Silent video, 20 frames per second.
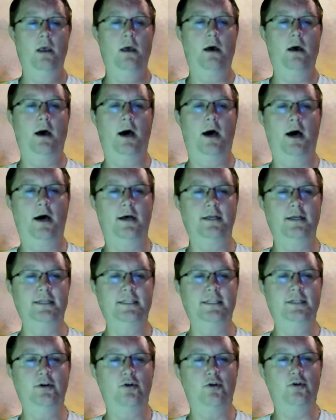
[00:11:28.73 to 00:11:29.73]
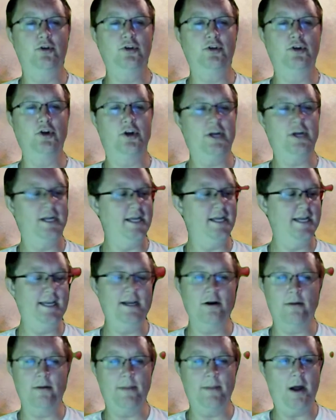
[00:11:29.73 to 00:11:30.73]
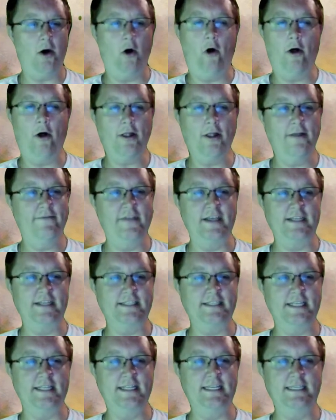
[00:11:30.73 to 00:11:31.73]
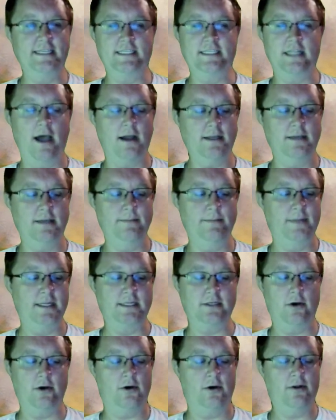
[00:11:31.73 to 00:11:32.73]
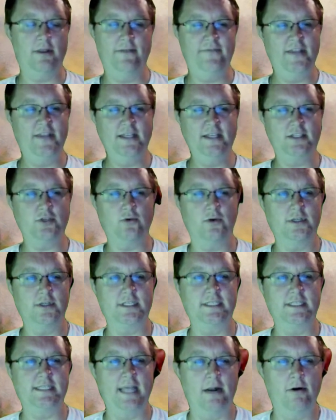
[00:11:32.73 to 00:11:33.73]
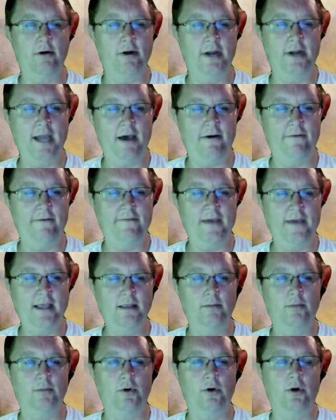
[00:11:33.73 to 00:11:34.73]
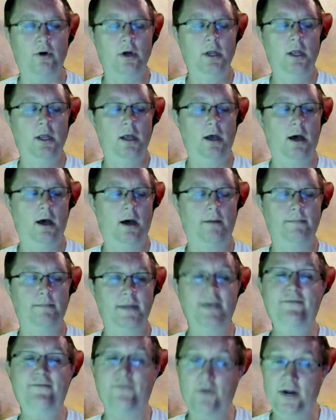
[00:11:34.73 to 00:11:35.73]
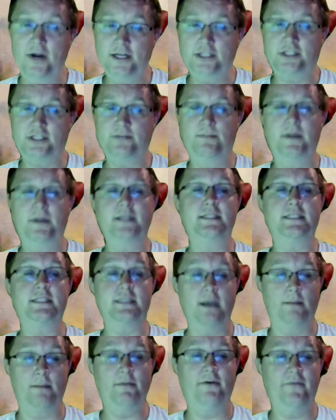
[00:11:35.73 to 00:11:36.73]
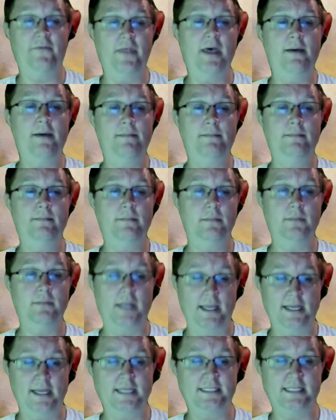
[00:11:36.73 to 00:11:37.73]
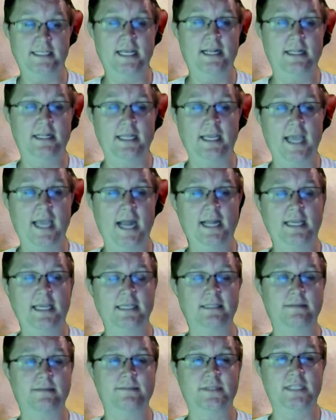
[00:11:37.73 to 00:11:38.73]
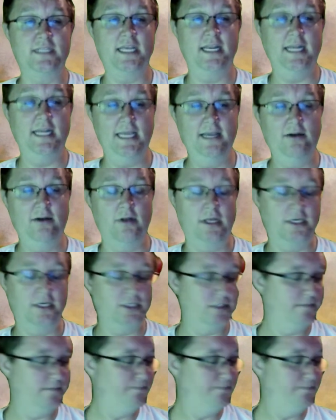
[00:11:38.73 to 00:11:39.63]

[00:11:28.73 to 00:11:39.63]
Uh, you'll, you're going to hear about all of this in these documents, all of these sources that are now available um, in French, but some of them, like I said, the catechisms, in English.